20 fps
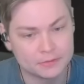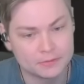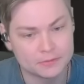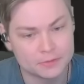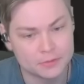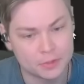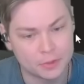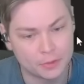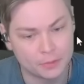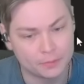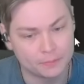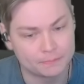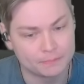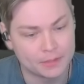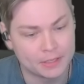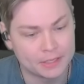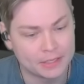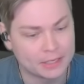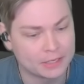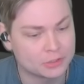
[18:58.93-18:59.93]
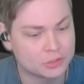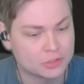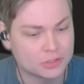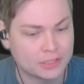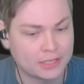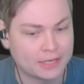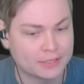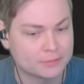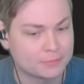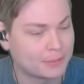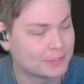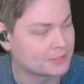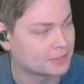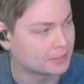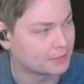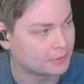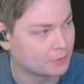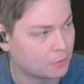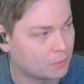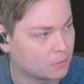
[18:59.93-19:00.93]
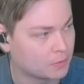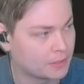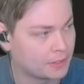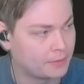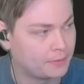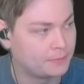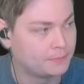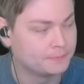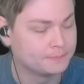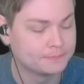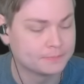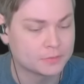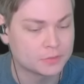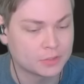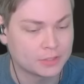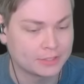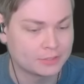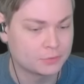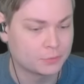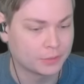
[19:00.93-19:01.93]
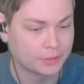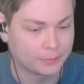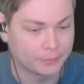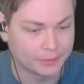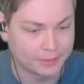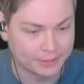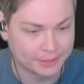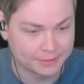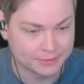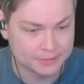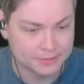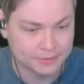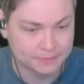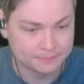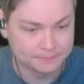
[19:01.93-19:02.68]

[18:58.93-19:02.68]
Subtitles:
So it just lasts basically the whole kill. So that's really, really nice.